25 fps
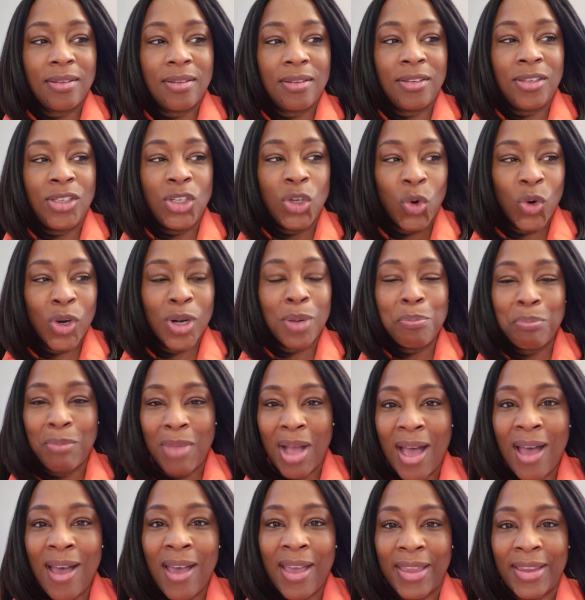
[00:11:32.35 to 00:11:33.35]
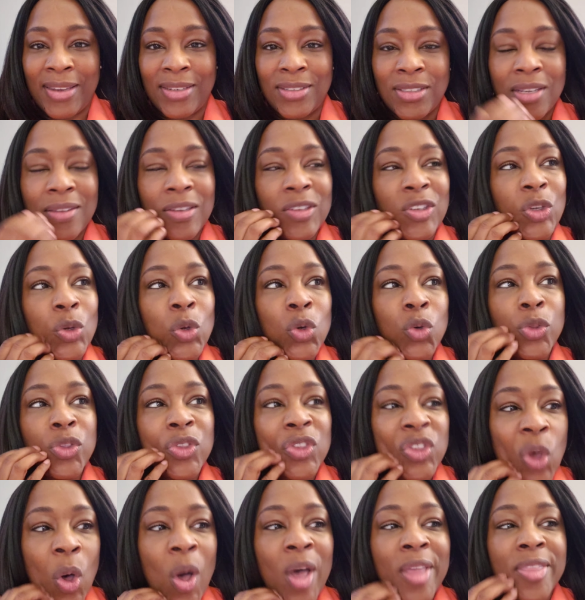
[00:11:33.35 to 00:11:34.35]
your mind, you
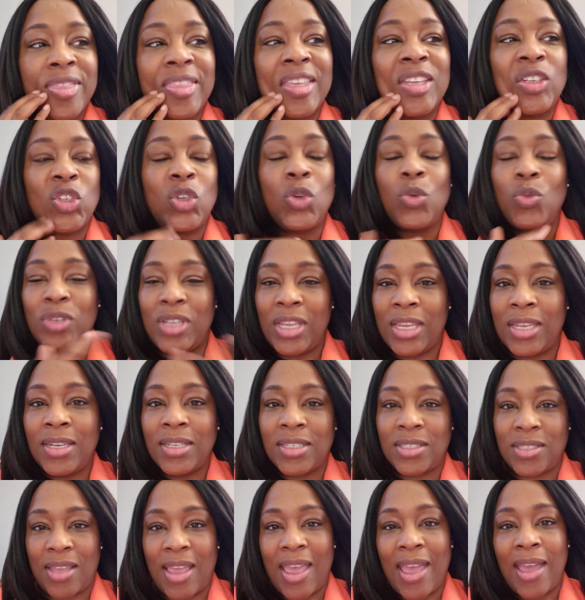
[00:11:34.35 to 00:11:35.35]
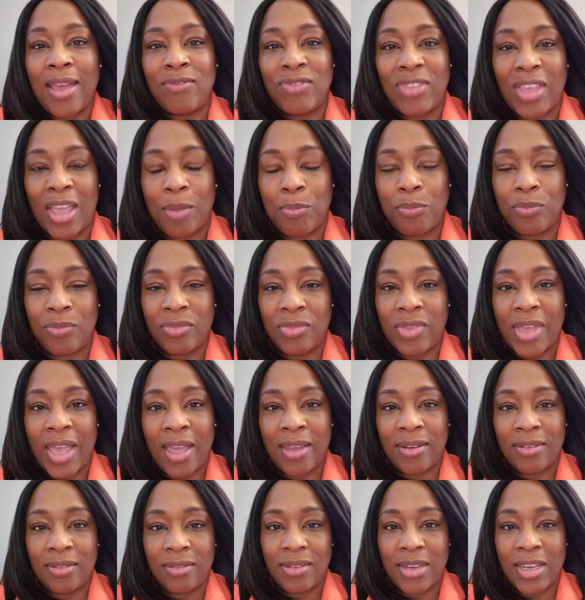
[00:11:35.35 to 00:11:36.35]
thought that you needed to have
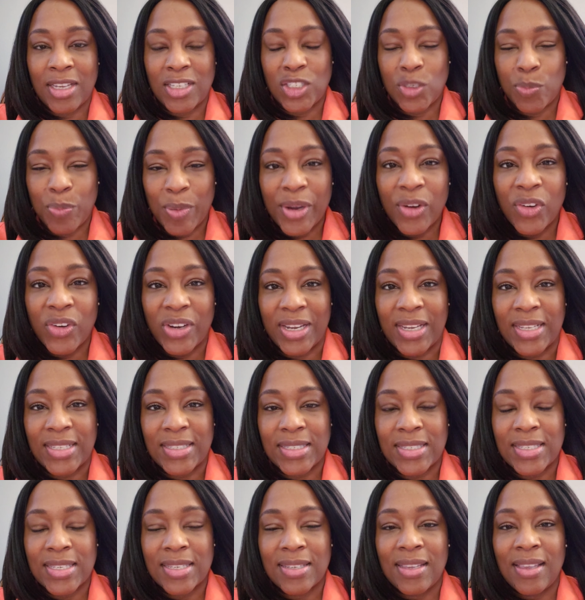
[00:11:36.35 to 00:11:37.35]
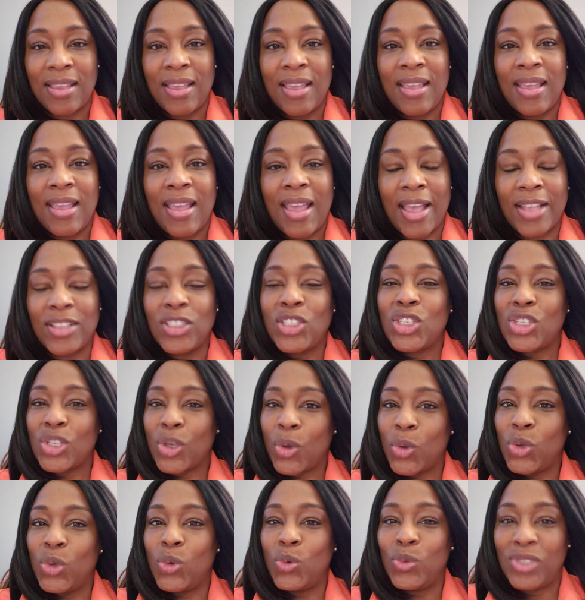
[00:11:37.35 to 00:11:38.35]
that experience. And
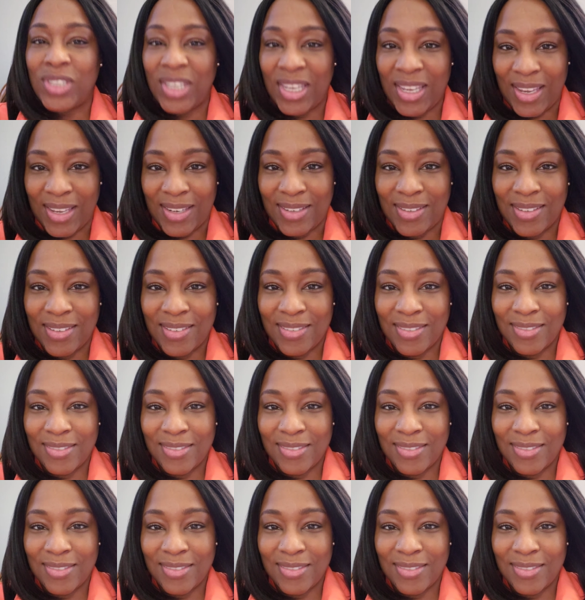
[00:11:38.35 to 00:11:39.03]
so you did.